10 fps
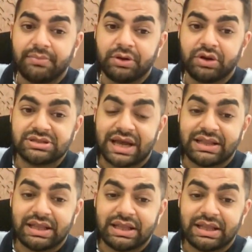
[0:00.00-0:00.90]
because I
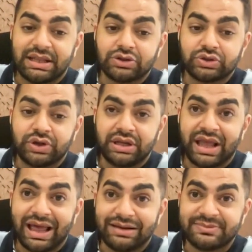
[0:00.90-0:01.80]
think that
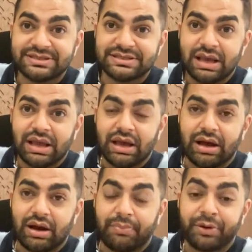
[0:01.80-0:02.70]
also really helps
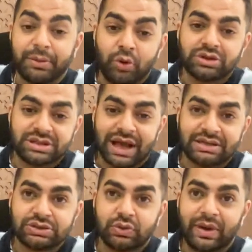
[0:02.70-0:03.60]

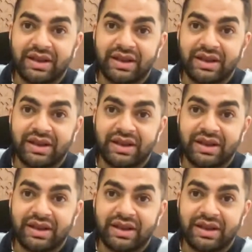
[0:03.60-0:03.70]
promote that.